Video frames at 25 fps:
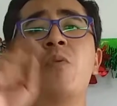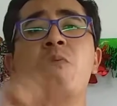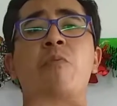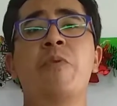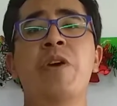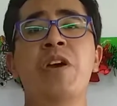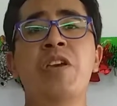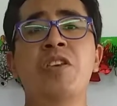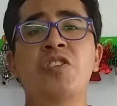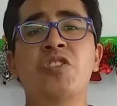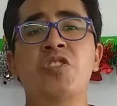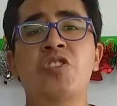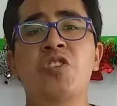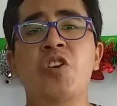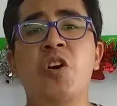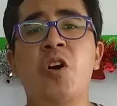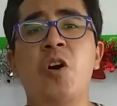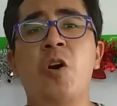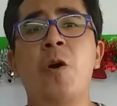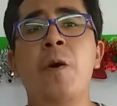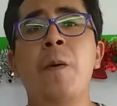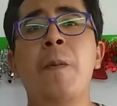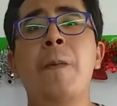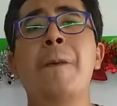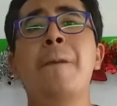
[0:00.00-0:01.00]
We
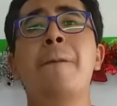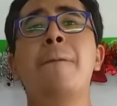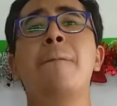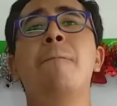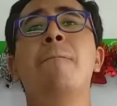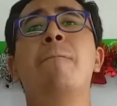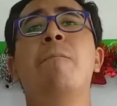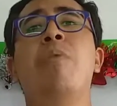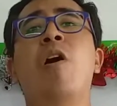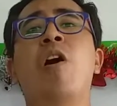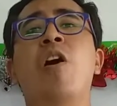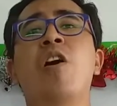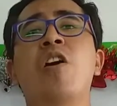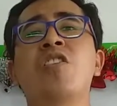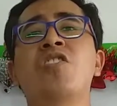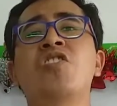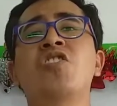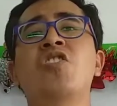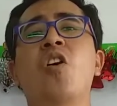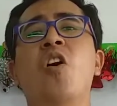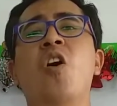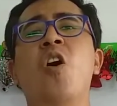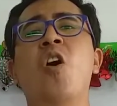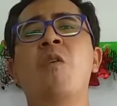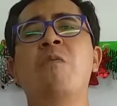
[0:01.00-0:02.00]
saw
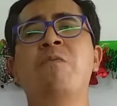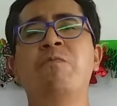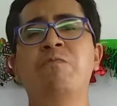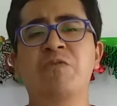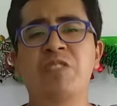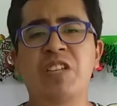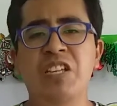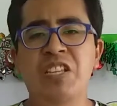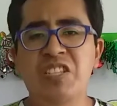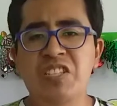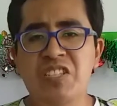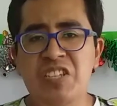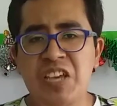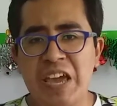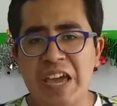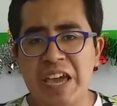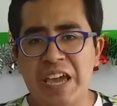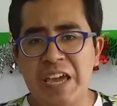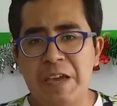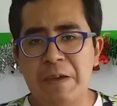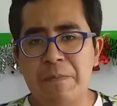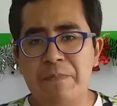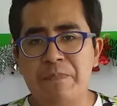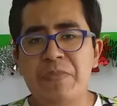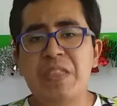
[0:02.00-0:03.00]
parts of the
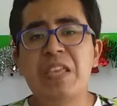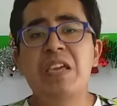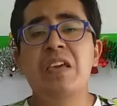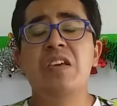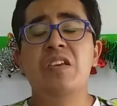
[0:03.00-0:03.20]
day,